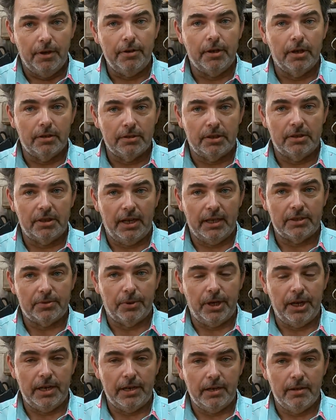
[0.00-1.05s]
Year's is next
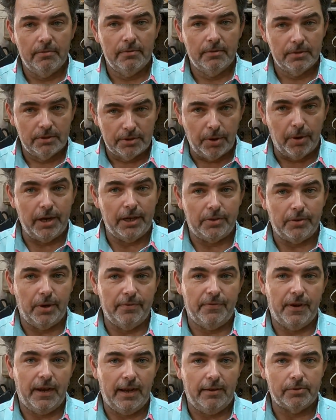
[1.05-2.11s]
week.
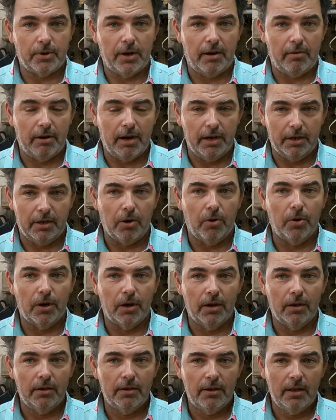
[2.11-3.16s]
2025 is right around the
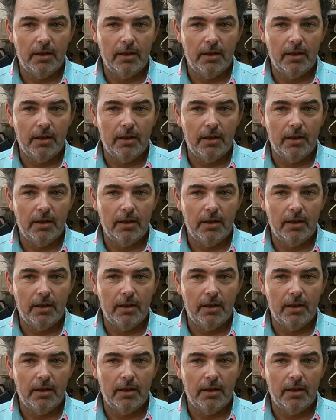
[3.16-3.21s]
corner.